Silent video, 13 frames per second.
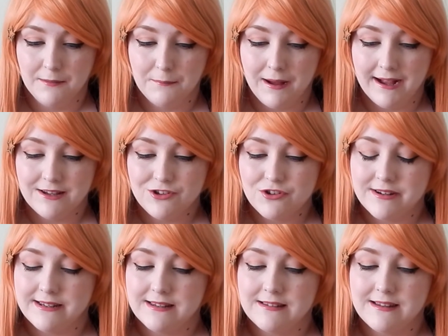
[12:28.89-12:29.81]
Pine
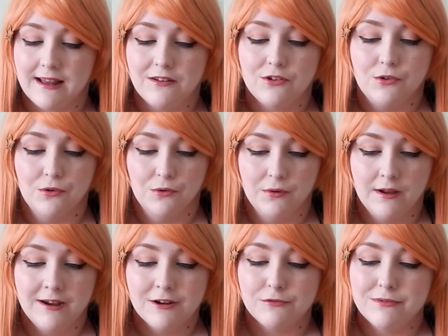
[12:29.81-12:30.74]
trees stand tall,
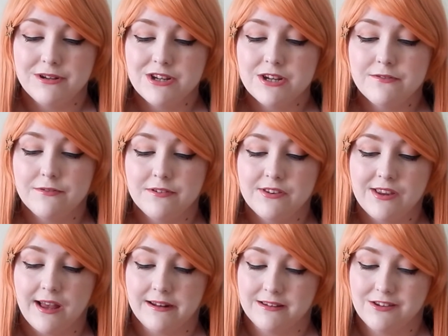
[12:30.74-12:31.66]
reaching for the
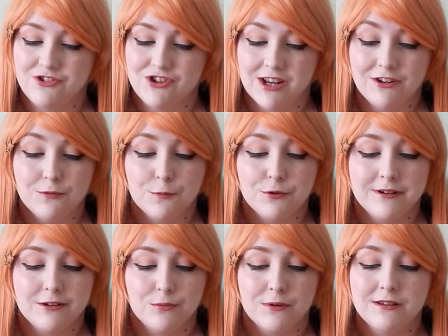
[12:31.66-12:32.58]
sun as a gentle
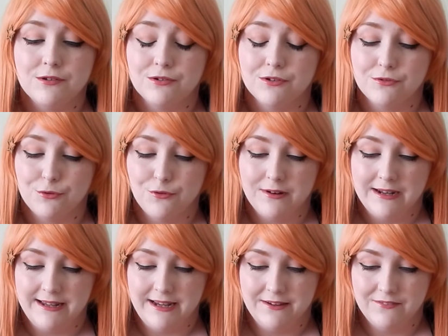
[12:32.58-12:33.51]
breeze whistles through the
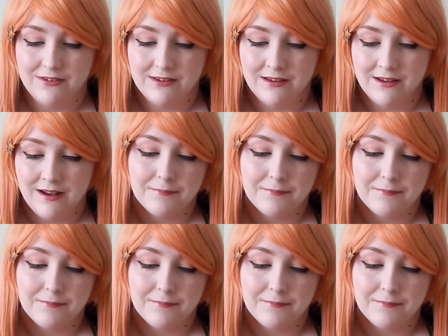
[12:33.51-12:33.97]
leaves.